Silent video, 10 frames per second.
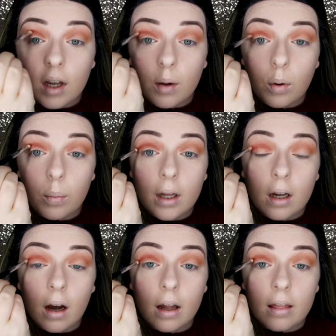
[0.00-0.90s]
I will be
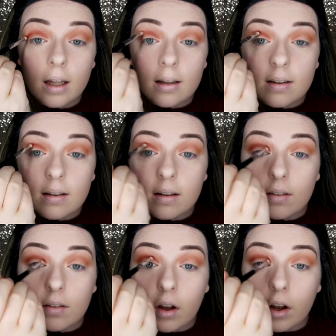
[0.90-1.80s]
cutting this
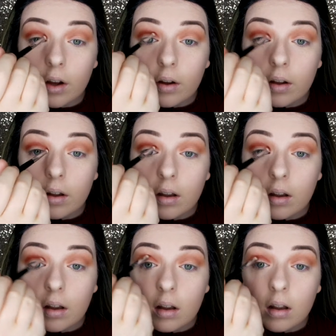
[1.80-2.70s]

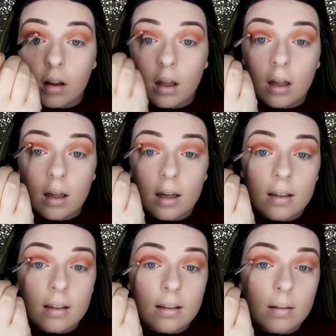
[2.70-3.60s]
so
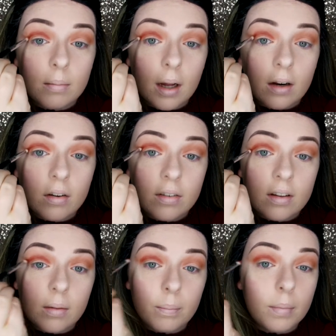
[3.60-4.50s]
it doesn't matter
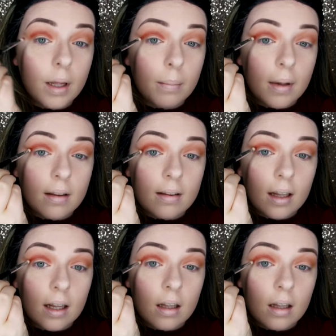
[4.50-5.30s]
if it's a bit messy